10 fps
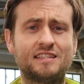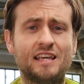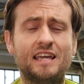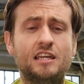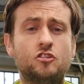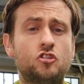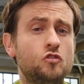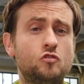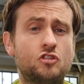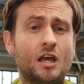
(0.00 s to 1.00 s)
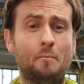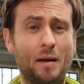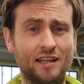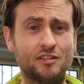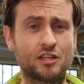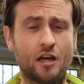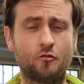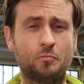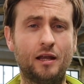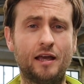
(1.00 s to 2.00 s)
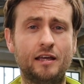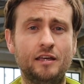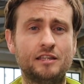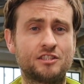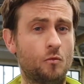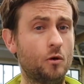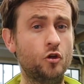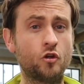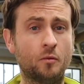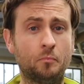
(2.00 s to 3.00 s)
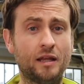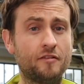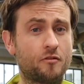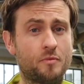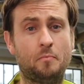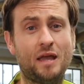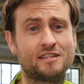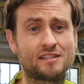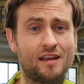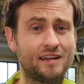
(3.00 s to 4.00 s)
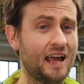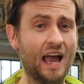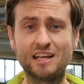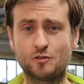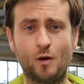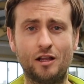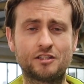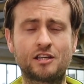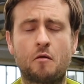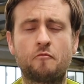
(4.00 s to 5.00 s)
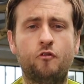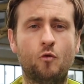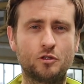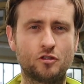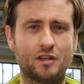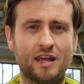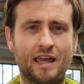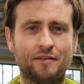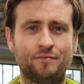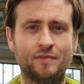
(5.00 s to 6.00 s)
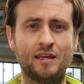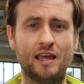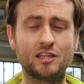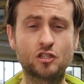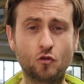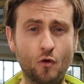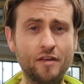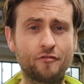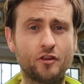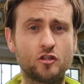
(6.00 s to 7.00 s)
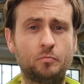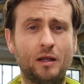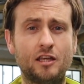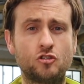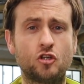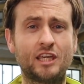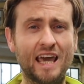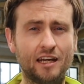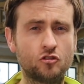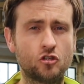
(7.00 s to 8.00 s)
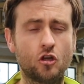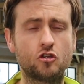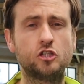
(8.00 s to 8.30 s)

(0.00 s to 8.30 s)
say it suits a balanced kind of player, someone who can play from the baseline as well as come forward to the net. It's great for those players who get into those